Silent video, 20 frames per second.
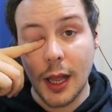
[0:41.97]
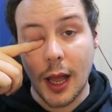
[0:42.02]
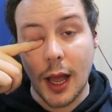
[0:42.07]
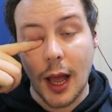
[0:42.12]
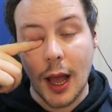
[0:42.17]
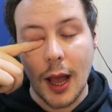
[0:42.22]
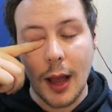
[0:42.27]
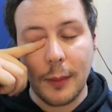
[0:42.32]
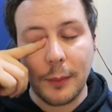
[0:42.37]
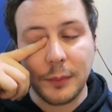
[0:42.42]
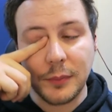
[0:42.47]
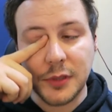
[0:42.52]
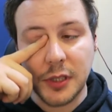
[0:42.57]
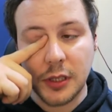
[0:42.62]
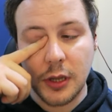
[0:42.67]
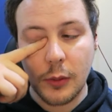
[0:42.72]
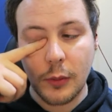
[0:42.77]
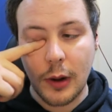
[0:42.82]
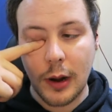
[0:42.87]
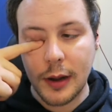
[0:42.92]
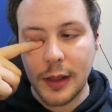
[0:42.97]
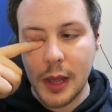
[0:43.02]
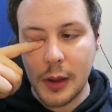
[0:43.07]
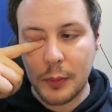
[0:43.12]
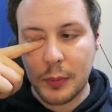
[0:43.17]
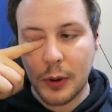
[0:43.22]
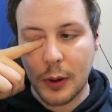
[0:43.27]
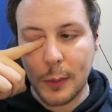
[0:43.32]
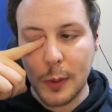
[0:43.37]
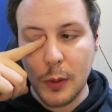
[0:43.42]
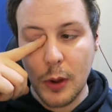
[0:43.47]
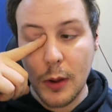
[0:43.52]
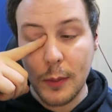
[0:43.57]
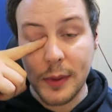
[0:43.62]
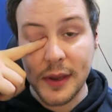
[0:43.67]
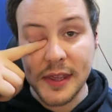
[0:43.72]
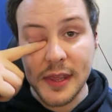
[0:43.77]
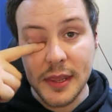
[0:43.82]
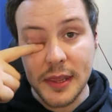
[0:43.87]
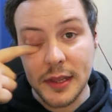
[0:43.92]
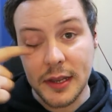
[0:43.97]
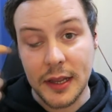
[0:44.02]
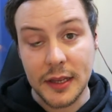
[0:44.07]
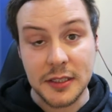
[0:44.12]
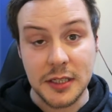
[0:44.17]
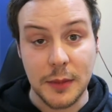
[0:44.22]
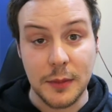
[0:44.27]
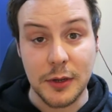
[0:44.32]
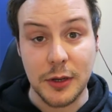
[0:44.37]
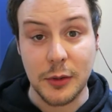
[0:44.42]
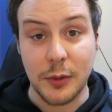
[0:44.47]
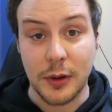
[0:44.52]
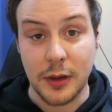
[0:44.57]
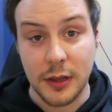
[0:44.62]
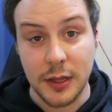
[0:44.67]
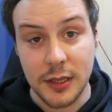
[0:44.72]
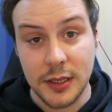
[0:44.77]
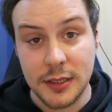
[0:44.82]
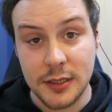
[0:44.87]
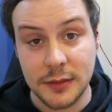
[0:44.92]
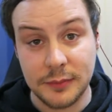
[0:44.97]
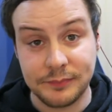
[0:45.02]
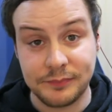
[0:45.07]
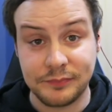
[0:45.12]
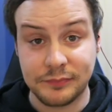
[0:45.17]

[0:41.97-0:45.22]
So don't worry, that probably won't be there the next time I do one of these.